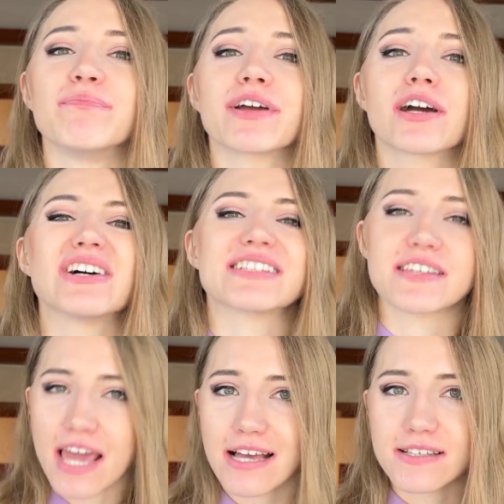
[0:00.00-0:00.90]
because
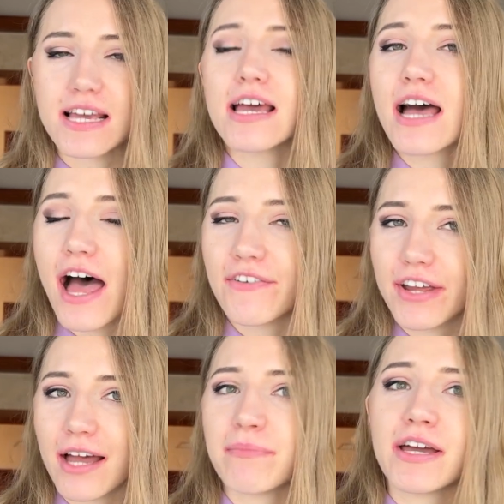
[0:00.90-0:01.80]
yes, I
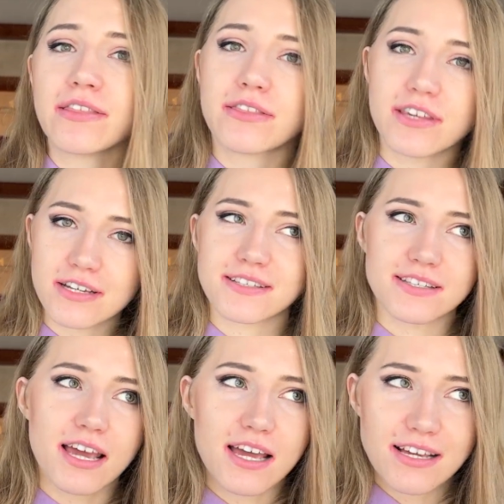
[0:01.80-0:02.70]
recommend
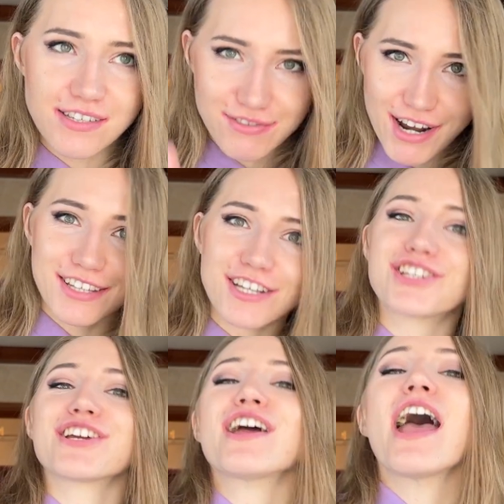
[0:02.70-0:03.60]
this
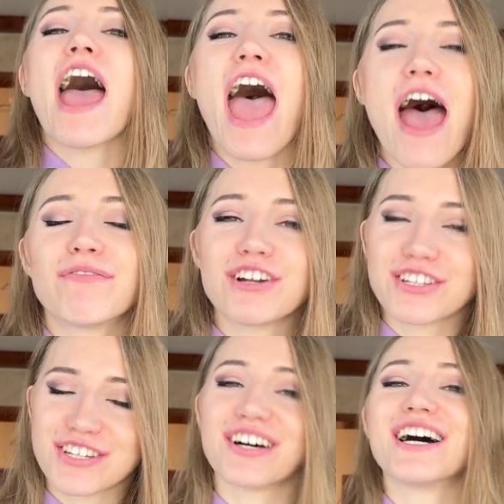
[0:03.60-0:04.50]
strategy every
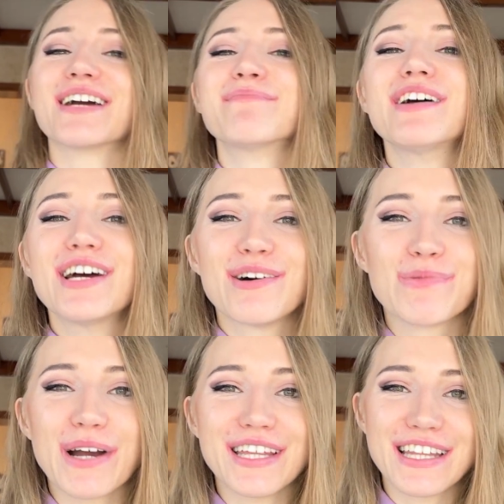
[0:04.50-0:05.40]
time
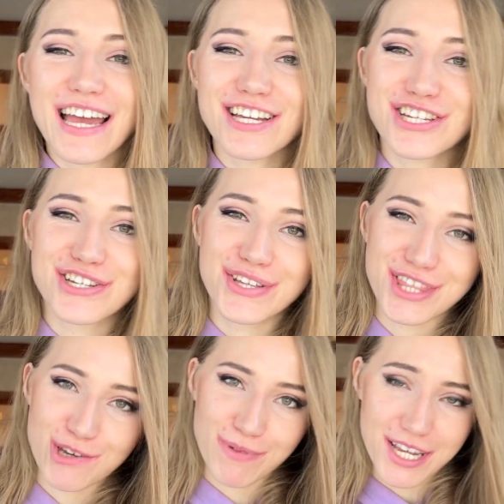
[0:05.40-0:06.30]
when I
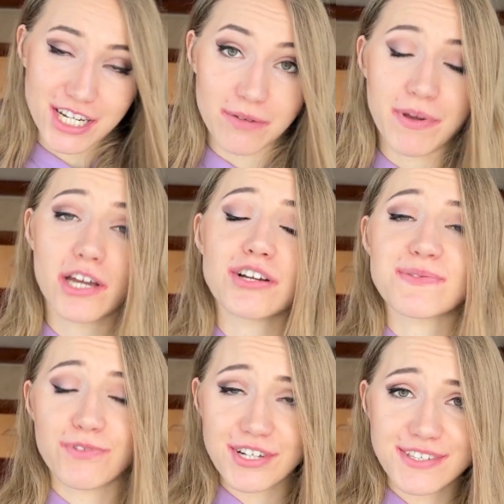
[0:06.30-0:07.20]
shoot the video, because
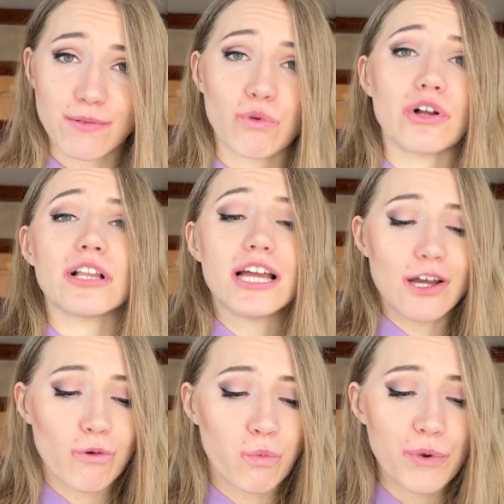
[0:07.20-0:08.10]
first of all
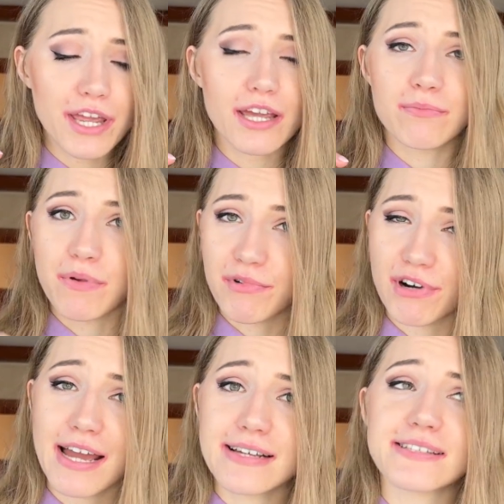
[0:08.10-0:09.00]
we
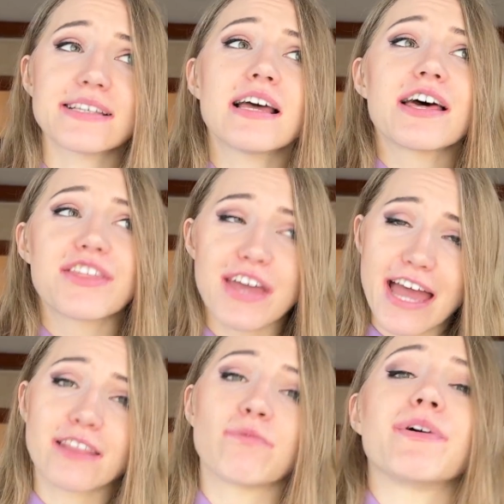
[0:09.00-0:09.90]
memorize,
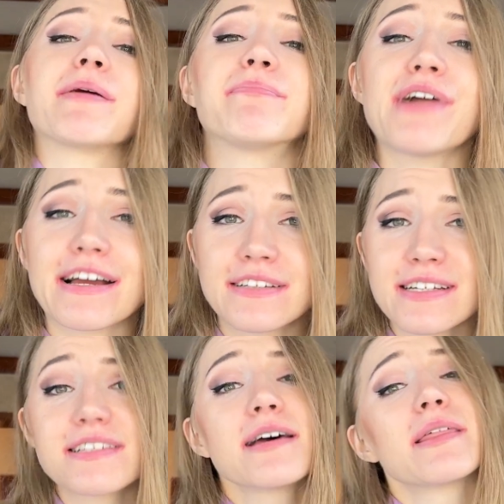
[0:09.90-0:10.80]
then we
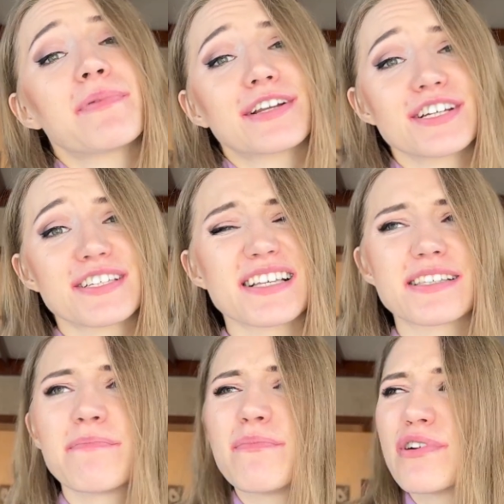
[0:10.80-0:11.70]
practice. The practice is
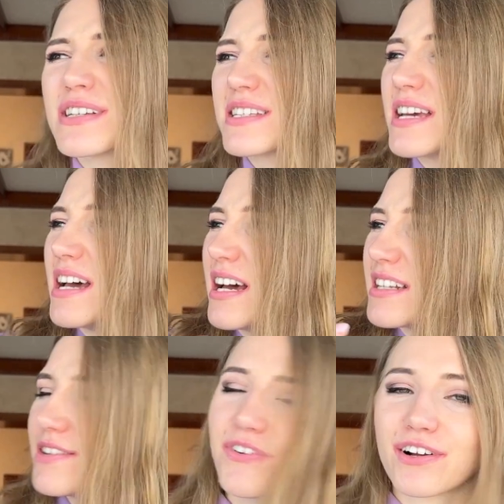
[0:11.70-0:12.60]
the most
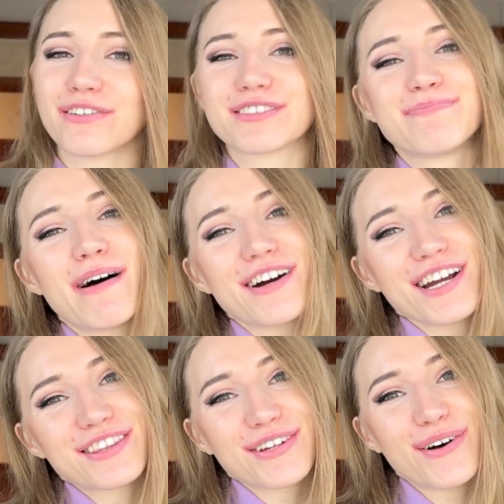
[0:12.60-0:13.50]
difficult
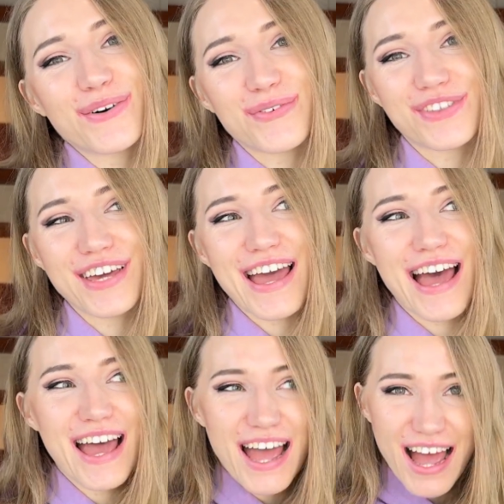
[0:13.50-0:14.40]
part of
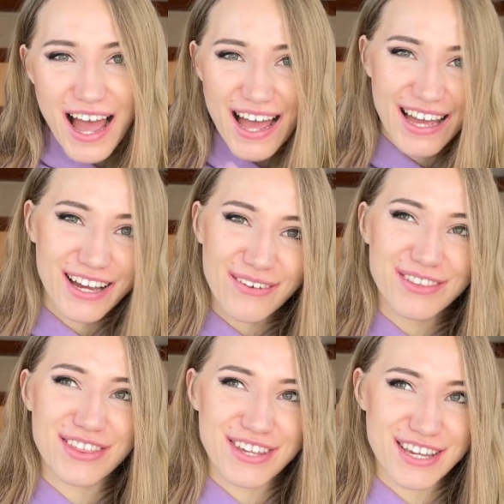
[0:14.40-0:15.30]

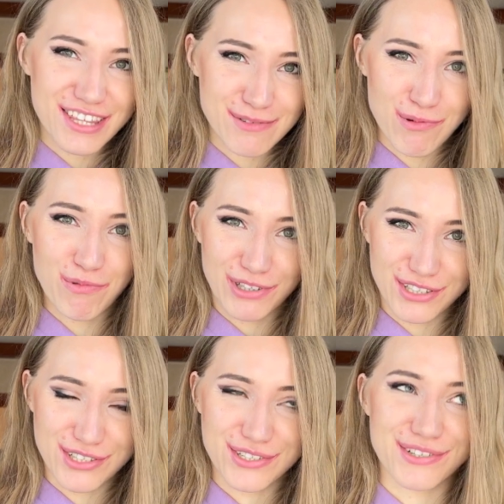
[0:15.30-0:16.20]
the thing that we
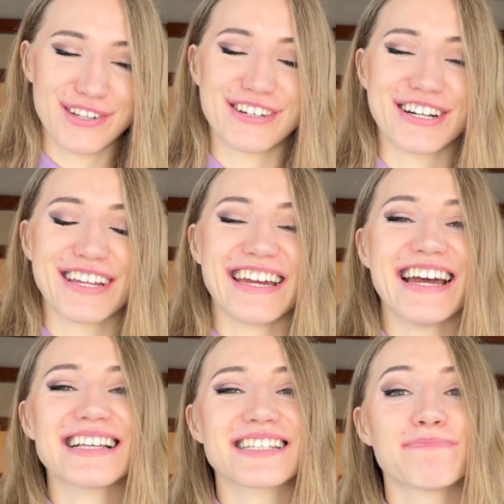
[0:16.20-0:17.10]
want to learn,
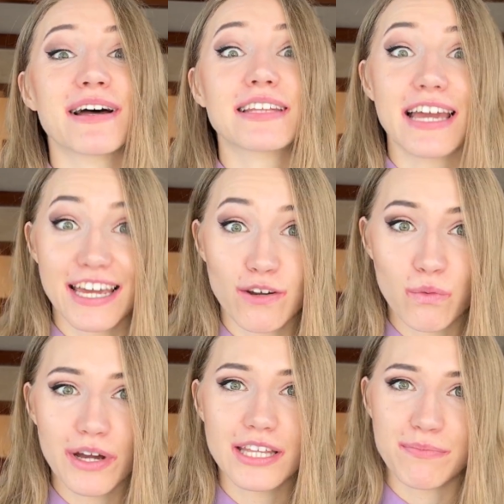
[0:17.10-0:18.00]
yes, but
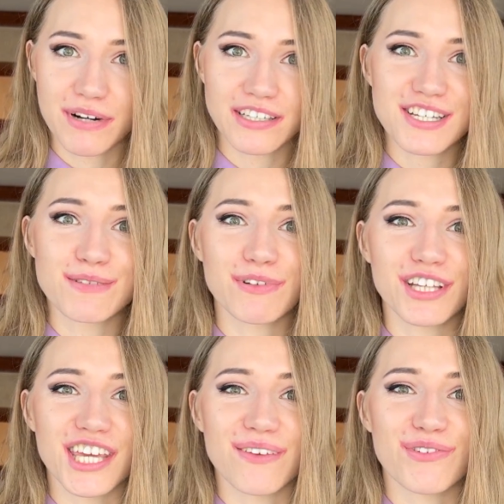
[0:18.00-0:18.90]
anyway the practice will
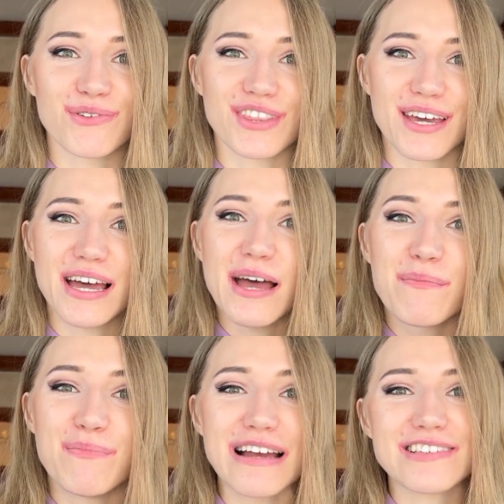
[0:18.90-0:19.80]
give you the
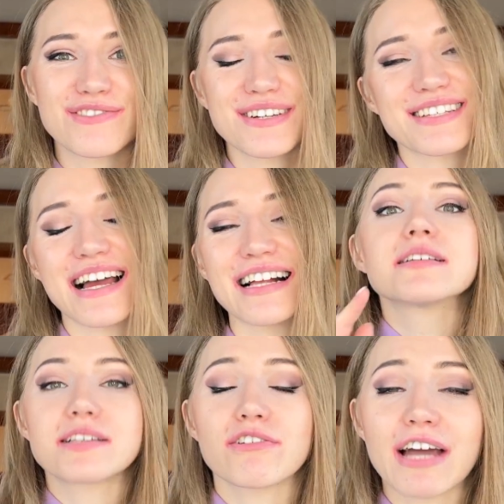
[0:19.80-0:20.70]
best
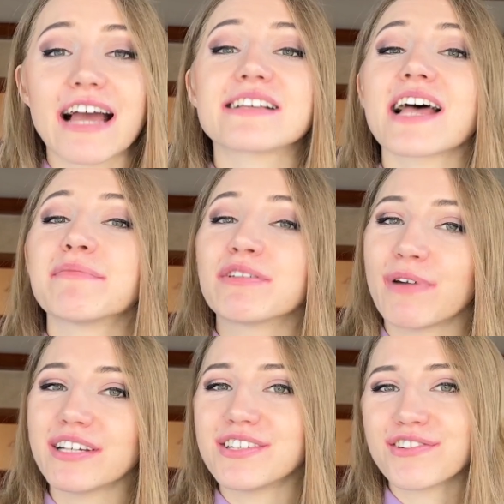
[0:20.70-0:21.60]
results. So guys, I'm
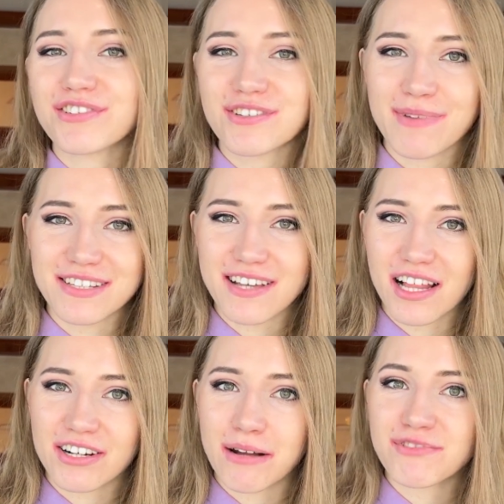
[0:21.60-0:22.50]
inviting you to my
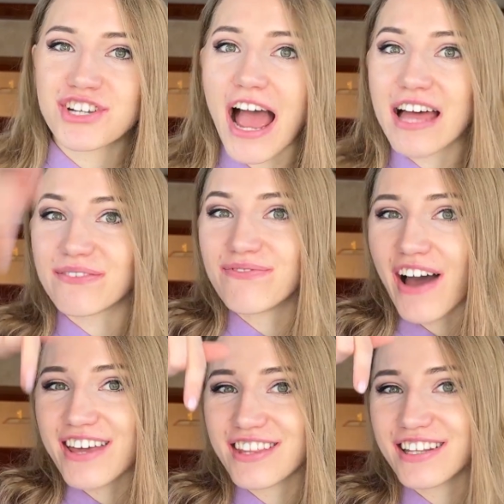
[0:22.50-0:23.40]
Telegram chat.
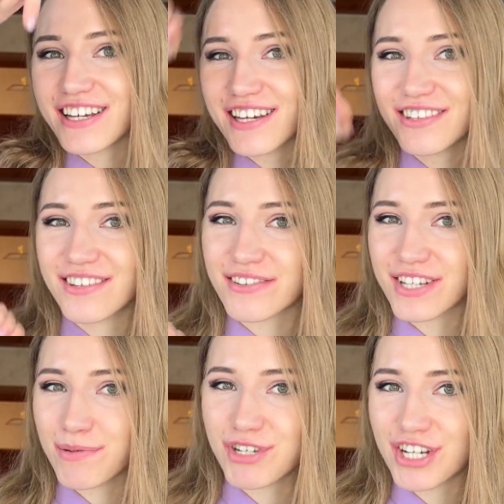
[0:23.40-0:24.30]
Find the link in the
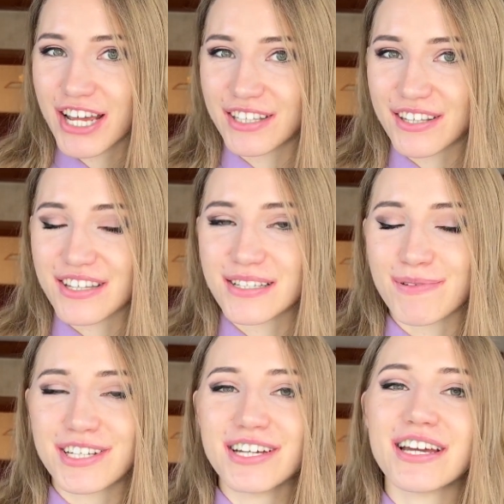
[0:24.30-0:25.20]
description under this
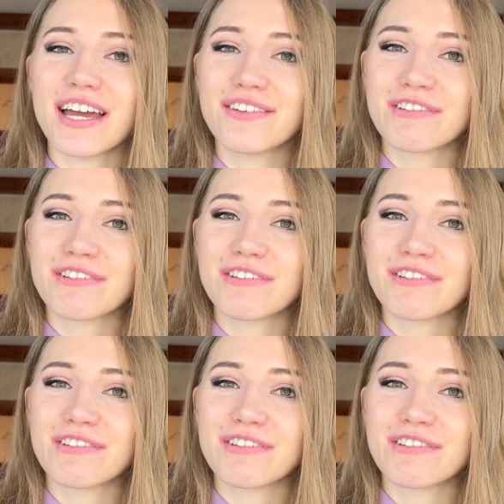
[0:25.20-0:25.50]
video and